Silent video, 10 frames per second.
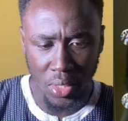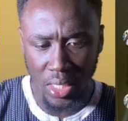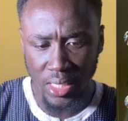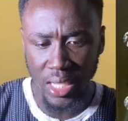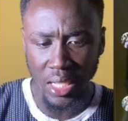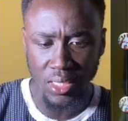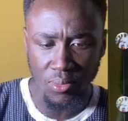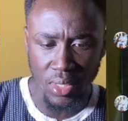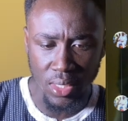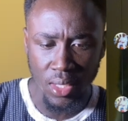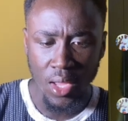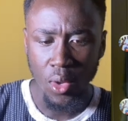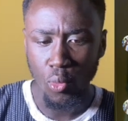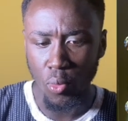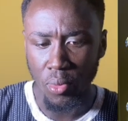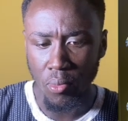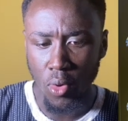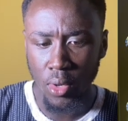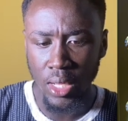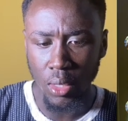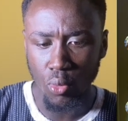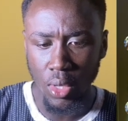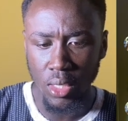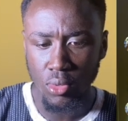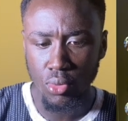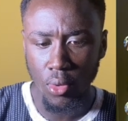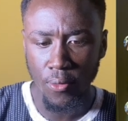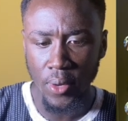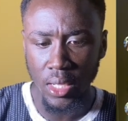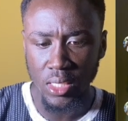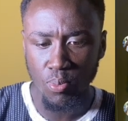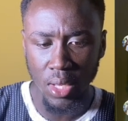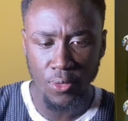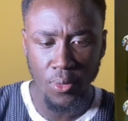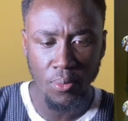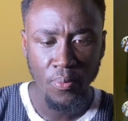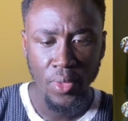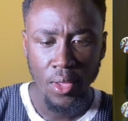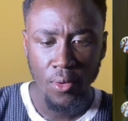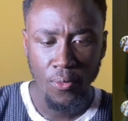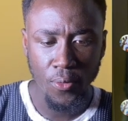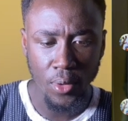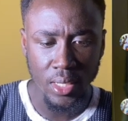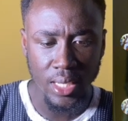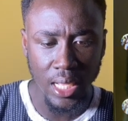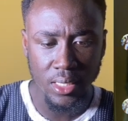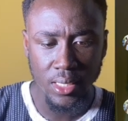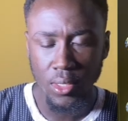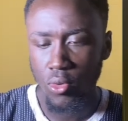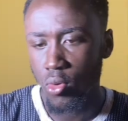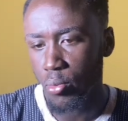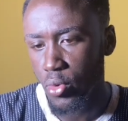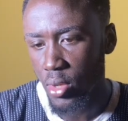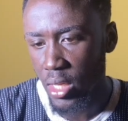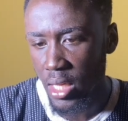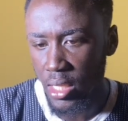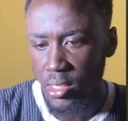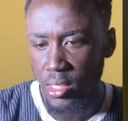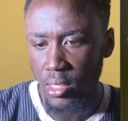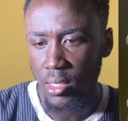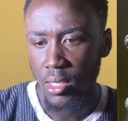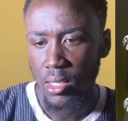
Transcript: Dinjaji will be more than willing to offer his platform for that communication.